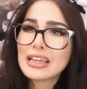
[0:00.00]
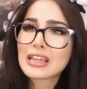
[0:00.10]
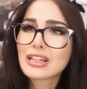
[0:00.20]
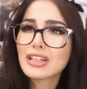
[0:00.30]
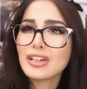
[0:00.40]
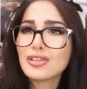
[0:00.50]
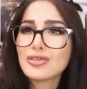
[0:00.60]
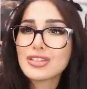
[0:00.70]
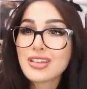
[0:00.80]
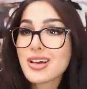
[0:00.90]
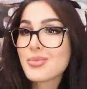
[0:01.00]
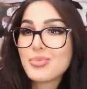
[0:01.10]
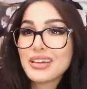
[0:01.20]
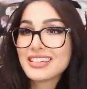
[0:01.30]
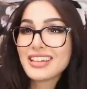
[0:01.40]
Includes
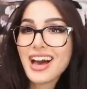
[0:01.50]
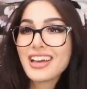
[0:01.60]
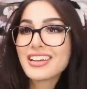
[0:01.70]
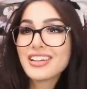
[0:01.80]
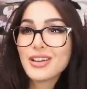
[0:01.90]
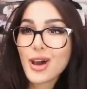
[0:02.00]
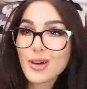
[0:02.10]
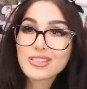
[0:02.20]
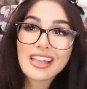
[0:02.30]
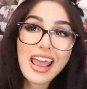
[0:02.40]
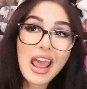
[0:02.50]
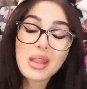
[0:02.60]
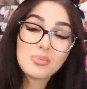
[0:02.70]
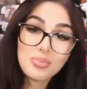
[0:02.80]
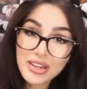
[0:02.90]
Bin Laden nose
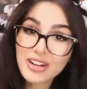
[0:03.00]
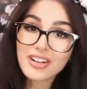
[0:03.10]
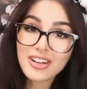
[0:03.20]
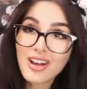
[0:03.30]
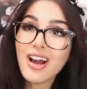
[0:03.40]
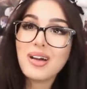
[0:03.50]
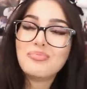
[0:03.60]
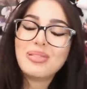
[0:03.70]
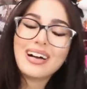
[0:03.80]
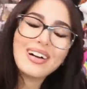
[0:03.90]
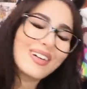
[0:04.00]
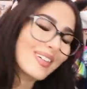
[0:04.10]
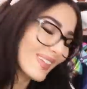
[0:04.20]
and beard combo.